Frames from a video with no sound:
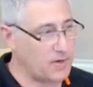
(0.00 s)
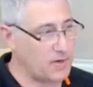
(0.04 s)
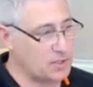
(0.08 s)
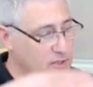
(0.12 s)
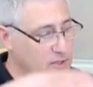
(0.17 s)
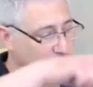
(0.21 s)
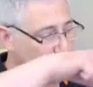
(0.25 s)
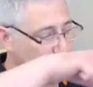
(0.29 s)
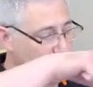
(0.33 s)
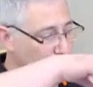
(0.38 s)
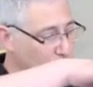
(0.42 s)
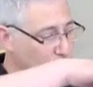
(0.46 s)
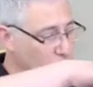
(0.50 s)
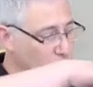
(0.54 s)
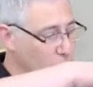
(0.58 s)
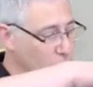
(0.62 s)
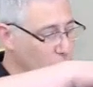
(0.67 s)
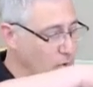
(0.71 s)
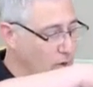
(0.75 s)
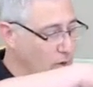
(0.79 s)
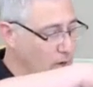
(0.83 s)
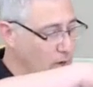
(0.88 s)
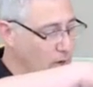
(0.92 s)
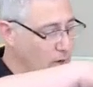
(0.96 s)
fish them
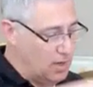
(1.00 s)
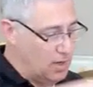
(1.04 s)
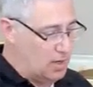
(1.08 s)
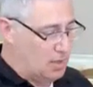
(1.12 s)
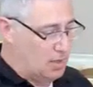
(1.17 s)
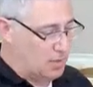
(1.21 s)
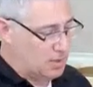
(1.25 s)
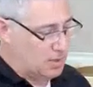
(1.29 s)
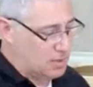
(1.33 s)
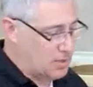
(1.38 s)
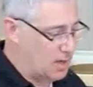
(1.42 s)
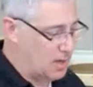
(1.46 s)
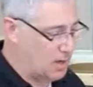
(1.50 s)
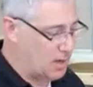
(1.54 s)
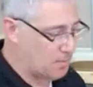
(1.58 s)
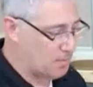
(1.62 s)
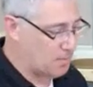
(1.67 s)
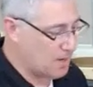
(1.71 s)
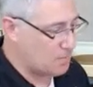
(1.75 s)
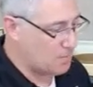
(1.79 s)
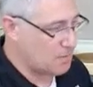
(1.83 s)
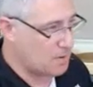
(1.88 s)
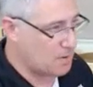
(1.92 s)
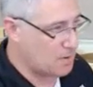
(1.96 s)
through the
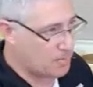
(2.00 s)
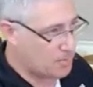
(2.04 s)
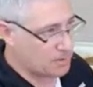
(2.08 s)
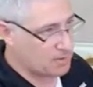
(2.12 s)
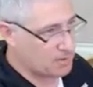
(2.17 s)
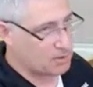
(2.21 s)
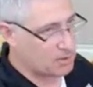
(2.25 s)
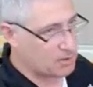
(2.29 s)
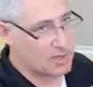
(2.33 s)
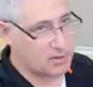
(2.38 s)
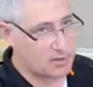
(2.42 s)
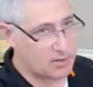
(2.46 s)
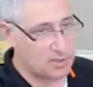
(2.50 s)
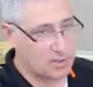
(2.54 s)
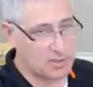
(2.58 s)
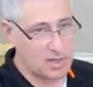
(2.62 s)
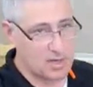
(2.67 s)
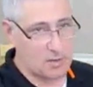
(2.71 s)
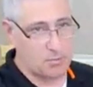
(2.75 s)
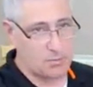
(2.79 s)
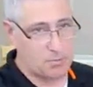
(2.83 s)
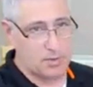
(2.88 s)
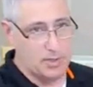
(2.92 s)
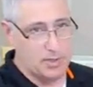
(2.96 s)
top, come up underneath the
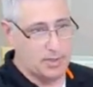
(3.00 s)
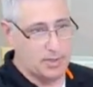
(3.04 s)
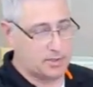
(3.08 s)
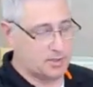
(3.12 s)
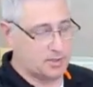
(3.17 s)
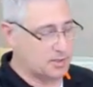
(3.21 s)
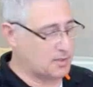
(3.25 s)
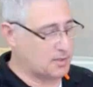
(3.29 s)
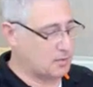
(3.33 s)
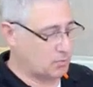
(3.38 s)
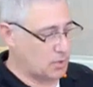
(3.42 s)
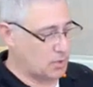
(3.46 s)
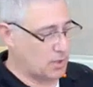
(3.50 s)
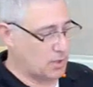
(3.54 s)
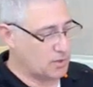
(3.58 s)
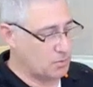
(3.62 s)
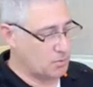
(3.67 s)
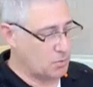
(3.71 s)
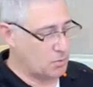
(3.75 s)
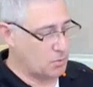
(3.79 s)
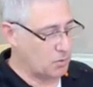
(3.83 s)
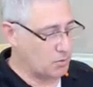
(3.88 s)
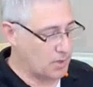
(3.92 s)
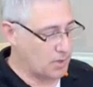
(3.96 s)
templates while
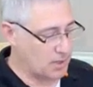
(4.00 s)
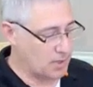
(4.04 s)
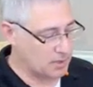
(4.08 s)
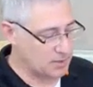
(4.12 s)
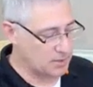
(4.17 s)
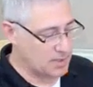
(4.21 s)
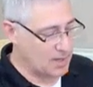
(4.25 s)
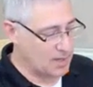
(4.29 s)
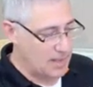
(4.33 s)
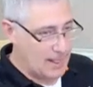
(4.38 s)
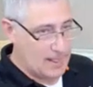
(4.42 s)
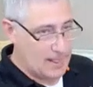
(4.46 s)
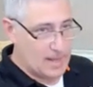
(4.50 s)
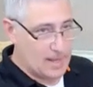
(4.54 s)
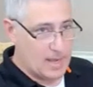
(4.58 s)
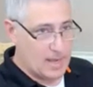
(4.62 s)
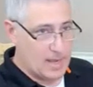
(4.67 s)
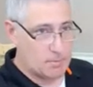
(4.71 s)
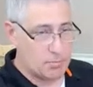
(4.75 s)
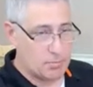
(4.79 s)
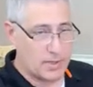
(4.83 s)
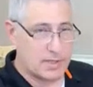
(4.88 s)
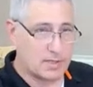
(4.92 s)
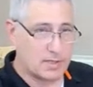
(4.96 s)
the bolt rails,
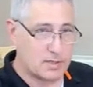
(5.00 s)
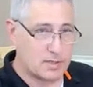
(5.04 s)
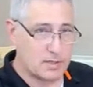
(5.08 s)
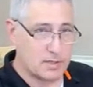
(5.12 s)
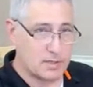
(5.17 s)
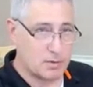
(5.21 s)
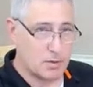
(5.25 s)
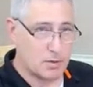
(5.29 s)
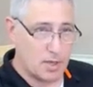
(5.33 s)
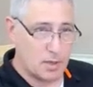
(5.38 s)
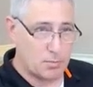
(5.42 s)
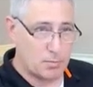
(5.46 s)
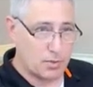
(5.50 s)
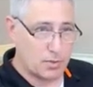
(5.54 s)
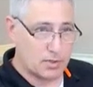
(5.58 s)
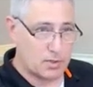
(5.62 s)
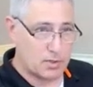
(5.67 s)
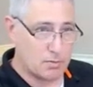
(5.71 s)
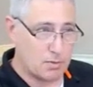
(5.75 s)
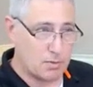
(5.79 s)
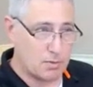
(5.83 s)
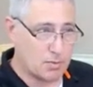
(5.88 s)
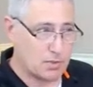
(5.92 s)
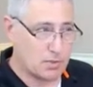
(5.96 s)
and
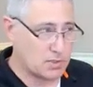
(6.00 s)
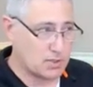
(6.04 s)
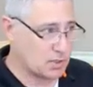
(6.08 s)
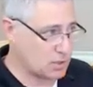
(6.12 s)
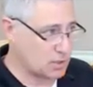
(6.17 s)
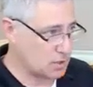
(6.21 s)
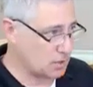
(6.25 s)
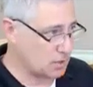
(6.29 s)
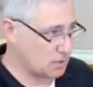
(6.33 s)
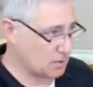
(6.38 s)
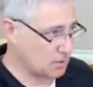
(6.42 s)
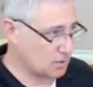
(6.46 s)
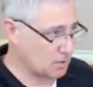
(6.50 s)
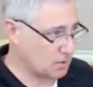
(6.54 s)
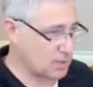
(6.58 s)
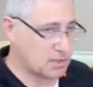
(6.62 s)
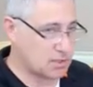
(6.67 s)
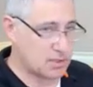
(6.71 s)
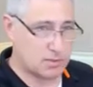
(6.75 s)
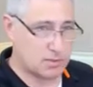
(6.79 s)
put them in position.